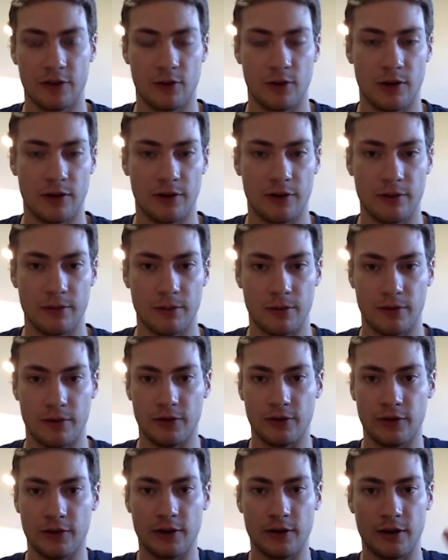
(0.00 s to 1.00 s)
quite simple. It's
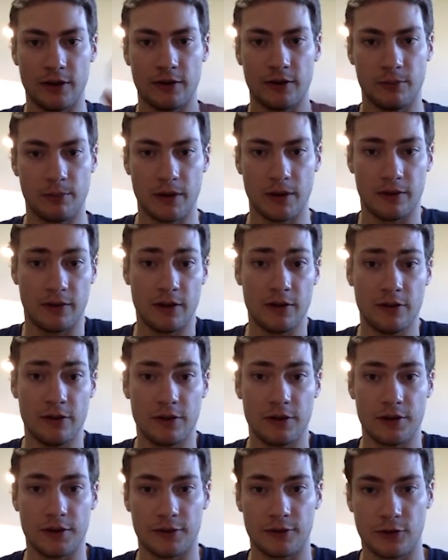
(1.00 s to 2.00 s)
just gonna, it's
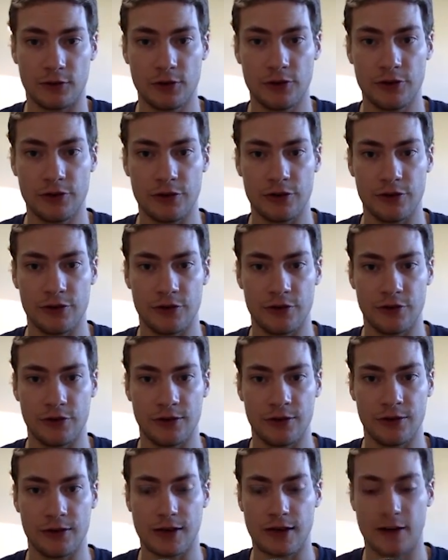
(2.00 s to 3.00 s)
essentially a search engine
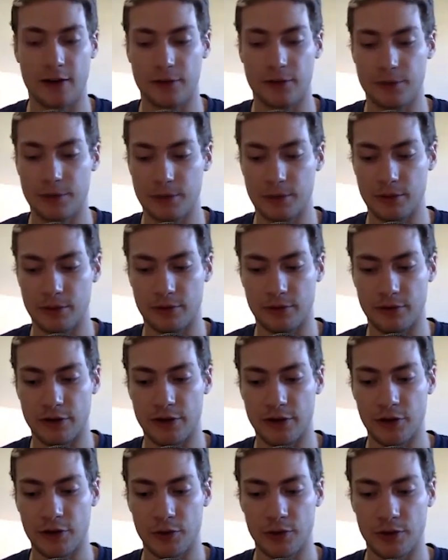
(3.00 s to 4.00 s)
that allows people to
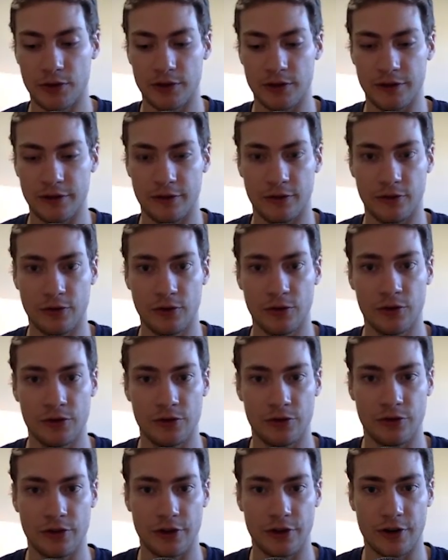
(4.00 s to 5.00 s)
very quickly
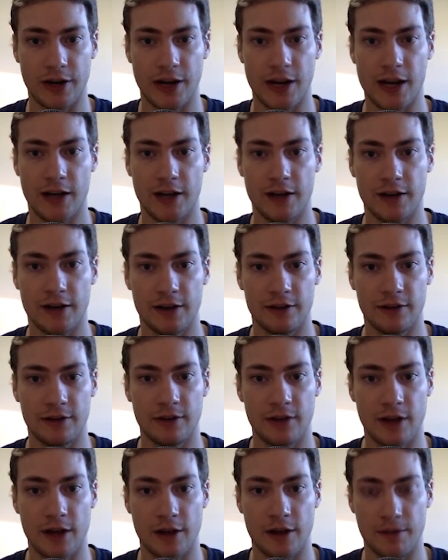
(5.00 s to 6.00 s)
search their candidate's
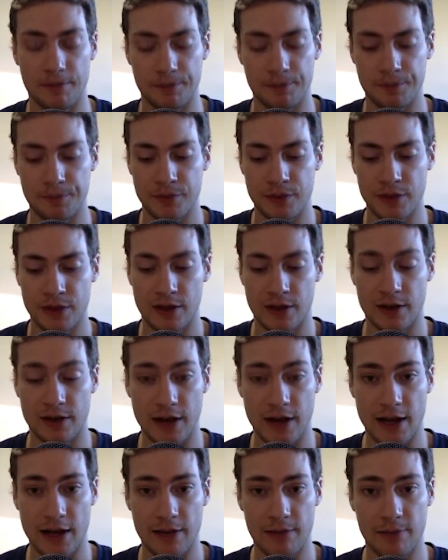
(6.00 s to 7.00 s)
um,
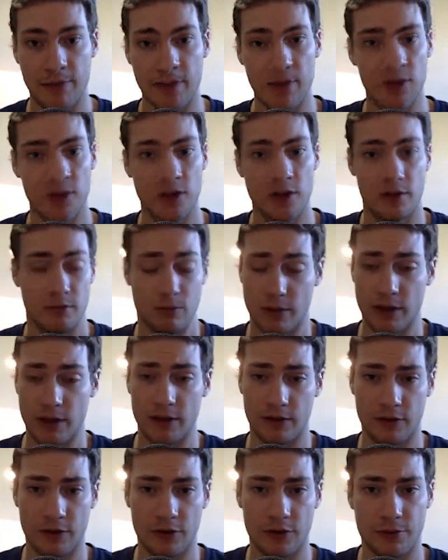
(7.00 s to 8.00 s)
name. They
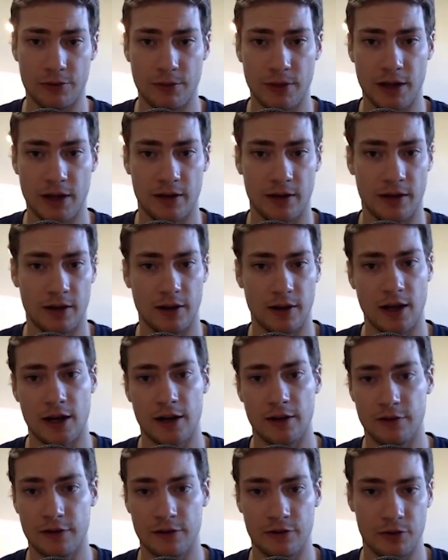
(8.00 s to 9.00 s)
can search by a
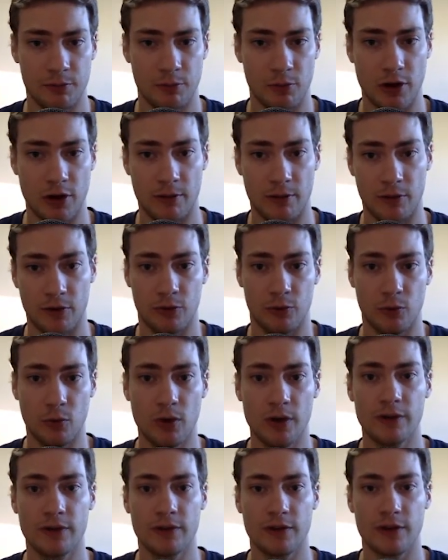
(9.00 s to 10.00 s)
lot of different parameters.
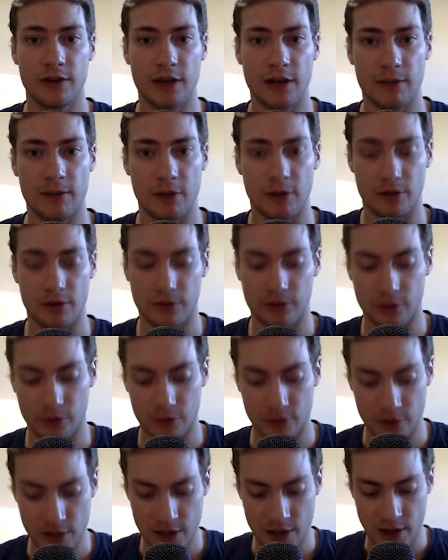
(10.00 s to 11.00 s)
One is the name though.
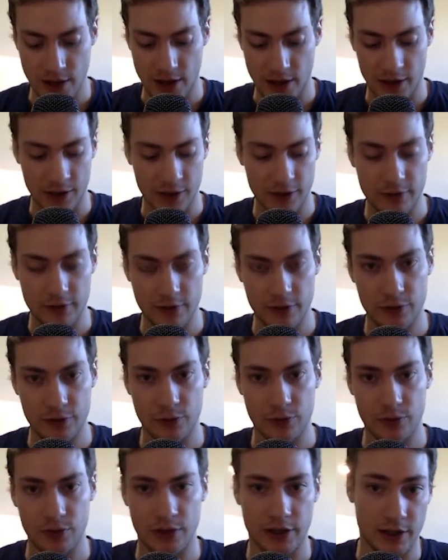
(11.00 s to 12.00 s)
So an
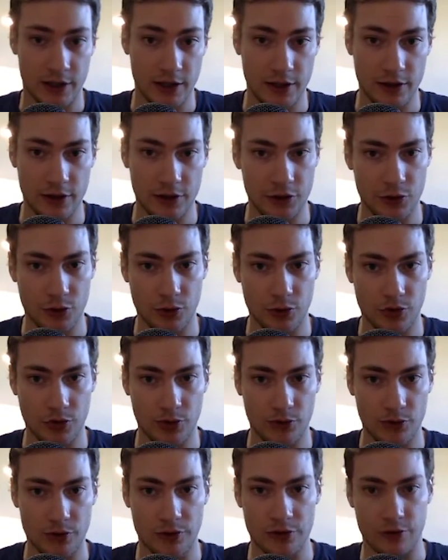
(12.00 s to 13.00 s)
individual like in the
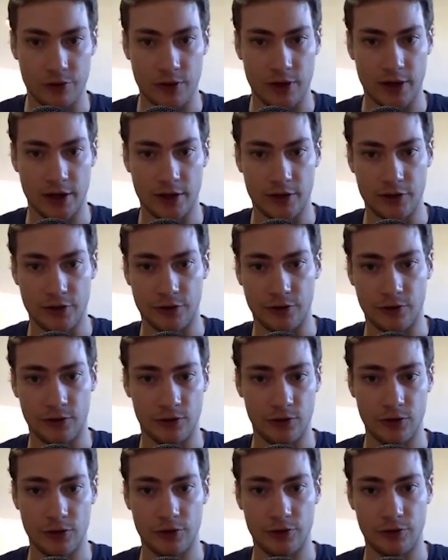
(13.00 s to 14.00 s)
Nordic region, right, can just
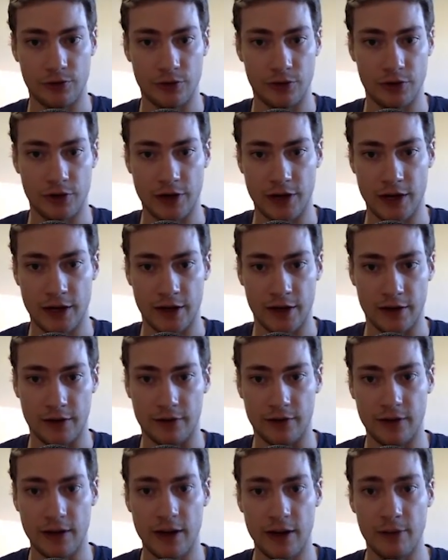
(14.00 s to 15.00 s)
search for their
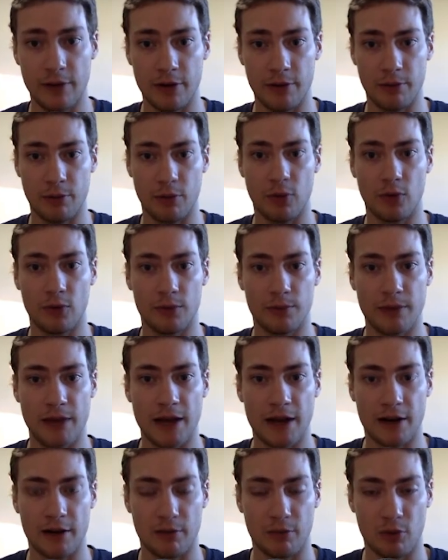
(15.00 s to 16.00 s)
candidate's name and it pulls
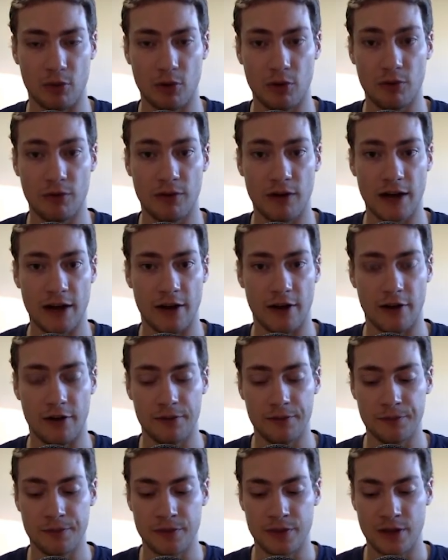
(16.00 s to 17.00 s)
back a profile
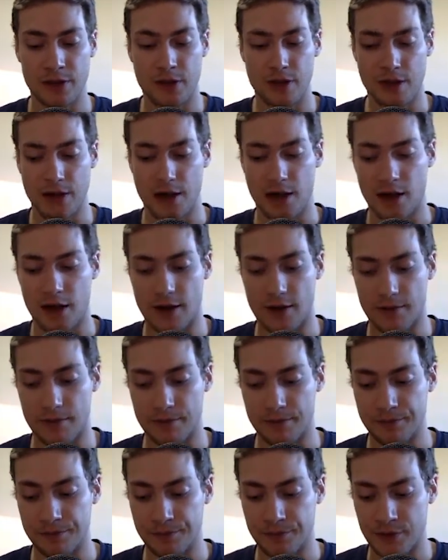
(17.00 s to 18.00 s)

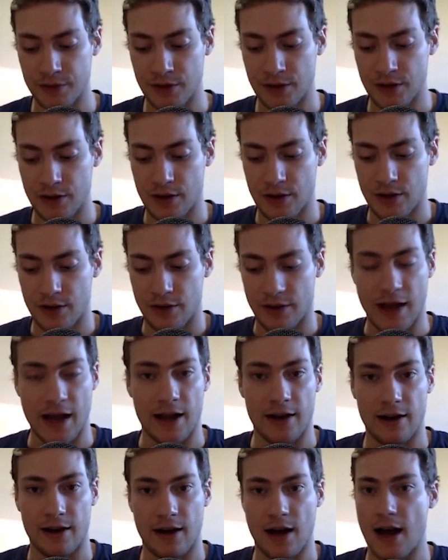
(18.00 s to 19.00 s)
um,
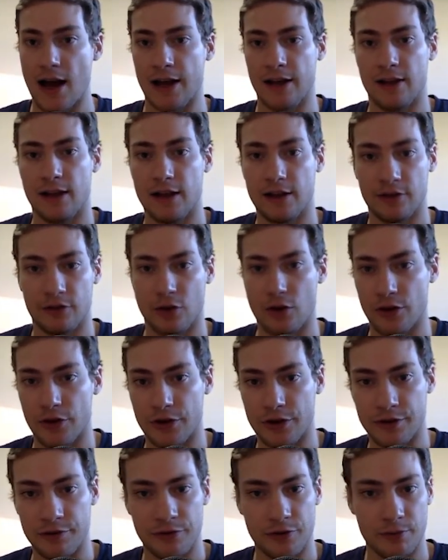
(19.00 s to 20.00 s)
that highlights all
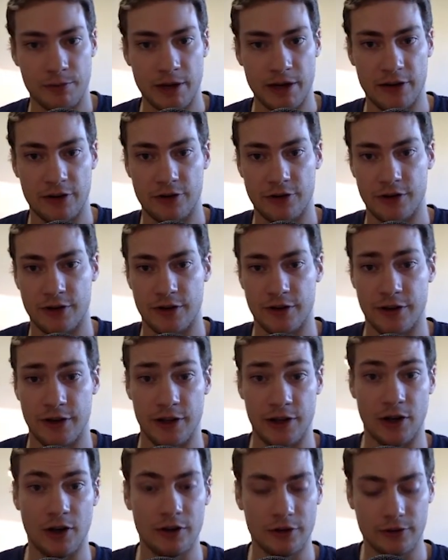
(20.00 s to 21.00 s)
their information and
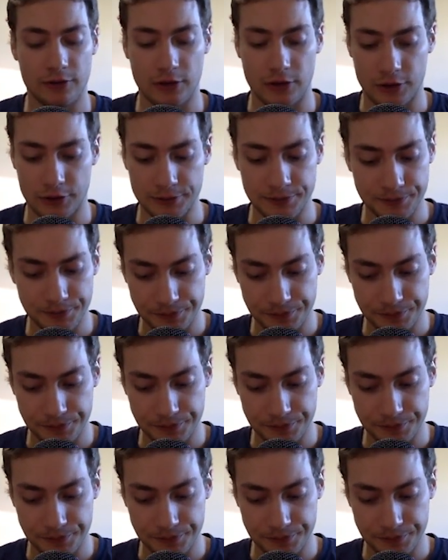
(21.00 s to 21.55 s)
then also